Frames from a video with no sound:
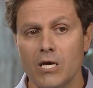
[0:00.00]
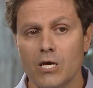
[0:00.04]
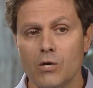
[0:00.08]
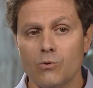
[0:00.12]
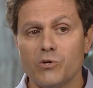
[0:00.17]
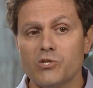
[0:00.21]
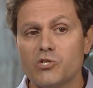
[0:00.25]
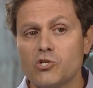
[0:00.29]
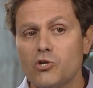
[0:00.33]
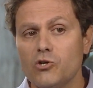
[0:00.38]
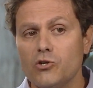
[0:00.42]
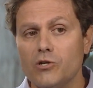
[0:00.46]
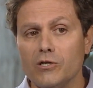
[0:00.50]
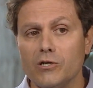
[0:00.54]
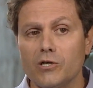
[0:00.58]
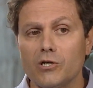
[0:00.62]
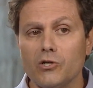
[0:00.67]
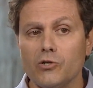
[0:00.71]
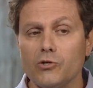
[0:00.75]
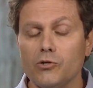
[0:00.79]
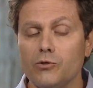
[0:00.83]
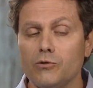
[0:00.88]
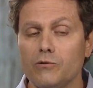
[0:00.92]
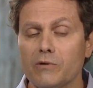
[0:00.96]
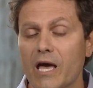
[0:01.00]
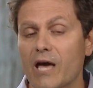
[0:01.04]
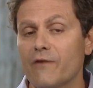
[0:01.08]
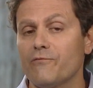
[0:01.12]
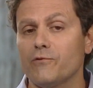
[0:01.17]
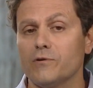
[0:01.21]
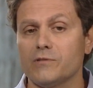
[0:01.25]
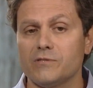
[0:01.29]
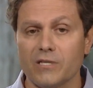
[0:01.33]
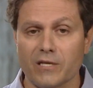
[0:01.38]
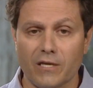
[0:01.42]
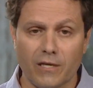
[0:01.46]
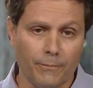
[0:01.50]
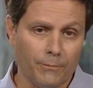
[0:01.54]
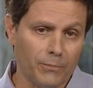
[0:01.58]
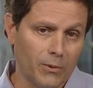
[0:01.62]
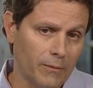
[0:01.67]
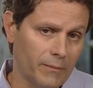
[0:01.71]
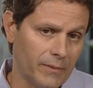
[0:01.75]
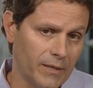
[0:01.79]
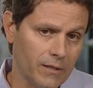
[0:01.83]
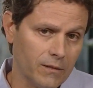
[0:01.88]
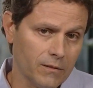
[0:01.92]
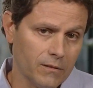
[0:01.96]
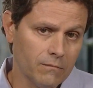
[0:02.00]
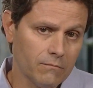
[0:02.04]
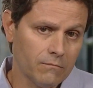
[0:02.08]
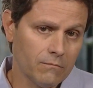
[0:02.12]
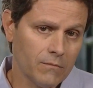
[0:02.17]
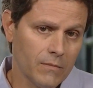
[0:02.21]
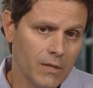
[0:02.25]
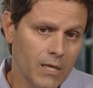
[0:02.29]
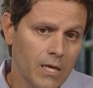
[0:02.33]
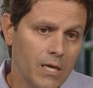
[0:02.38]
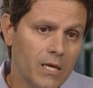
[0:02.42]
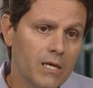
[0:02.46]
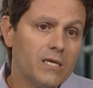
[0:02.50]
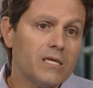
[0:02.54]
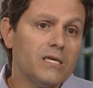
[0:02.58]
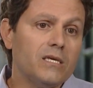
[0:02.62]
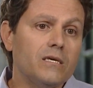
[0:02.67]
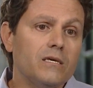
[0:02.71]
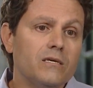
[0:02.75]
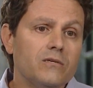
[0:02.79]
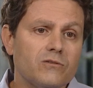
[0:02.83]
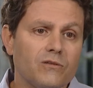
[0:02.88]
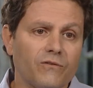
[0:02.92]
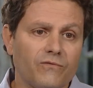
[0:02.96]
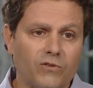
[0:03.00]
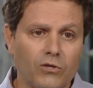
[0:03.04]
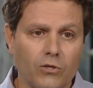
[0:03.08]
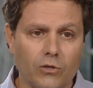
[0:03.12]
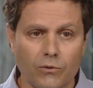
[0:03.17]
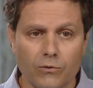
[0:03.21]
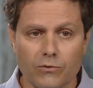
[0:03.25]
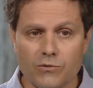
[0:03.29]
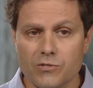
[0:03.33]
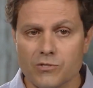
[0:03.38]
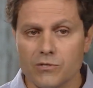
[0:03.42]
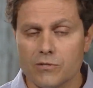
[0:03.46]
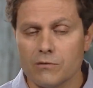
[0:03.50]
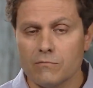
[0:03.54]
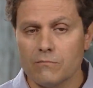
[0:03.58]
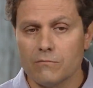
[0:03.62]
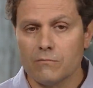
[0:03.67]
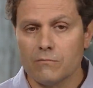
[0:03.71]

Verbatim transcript: which could include effort to implement, ease of use,